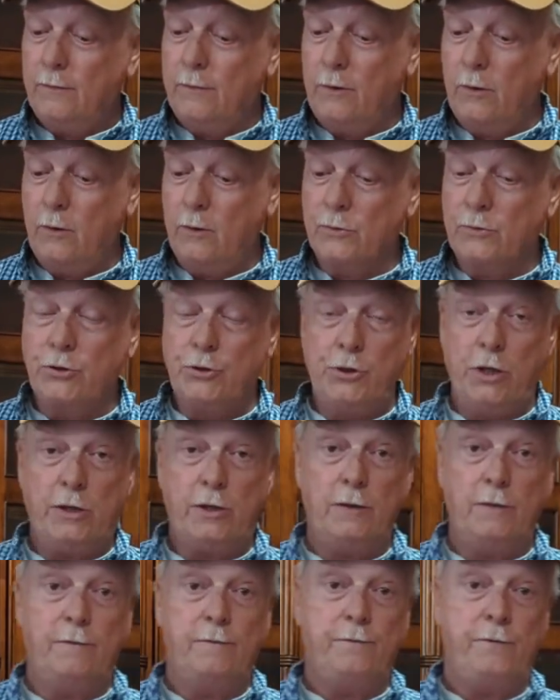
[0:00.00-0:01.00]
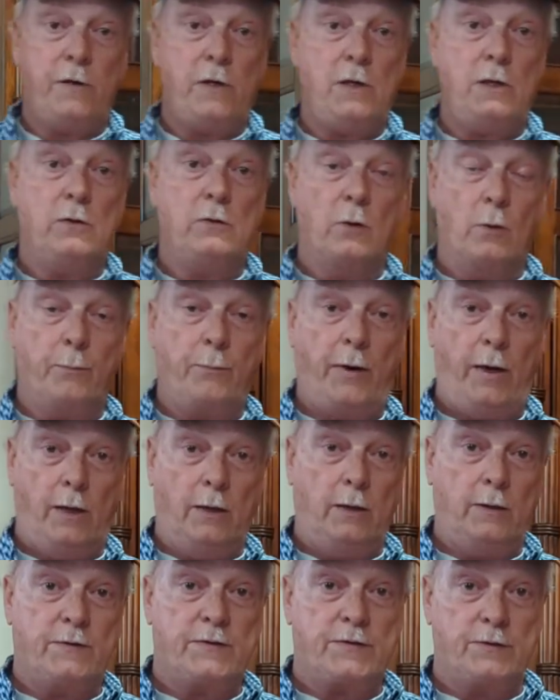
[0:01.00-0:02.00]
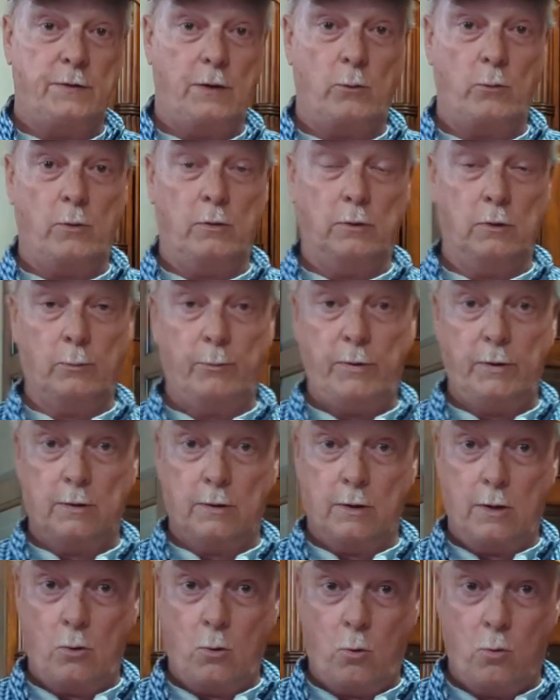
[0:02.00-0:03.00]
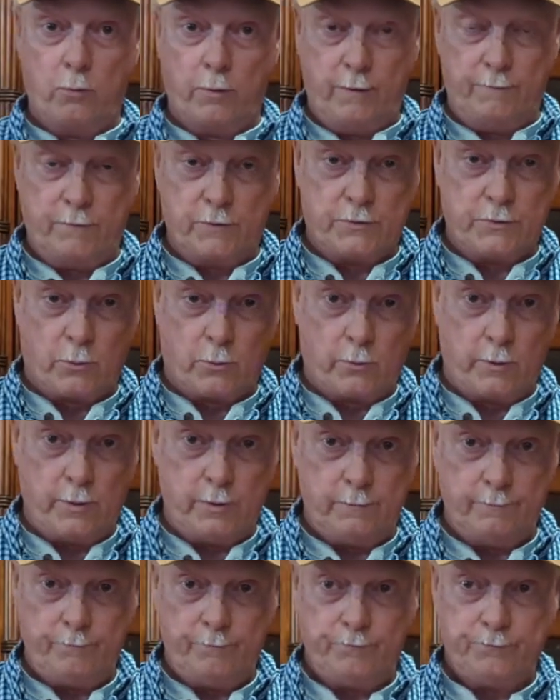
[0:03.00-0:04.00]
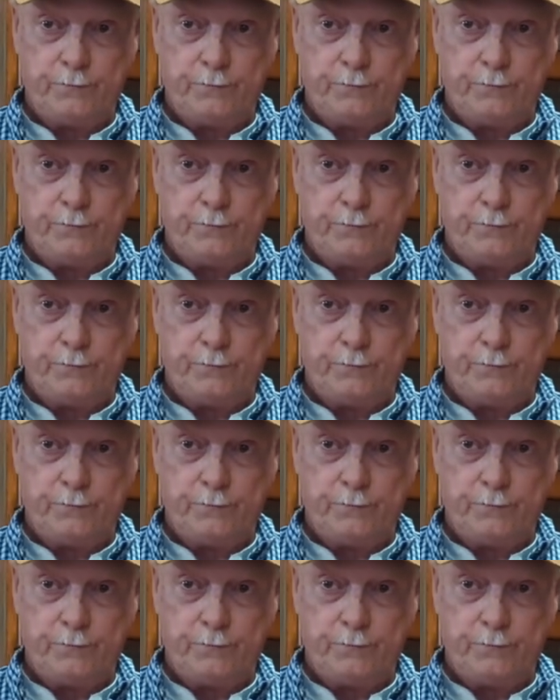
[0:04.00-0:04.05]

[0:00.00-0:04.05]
Their chicken feed, their pellets, they were a little bit low on inventory.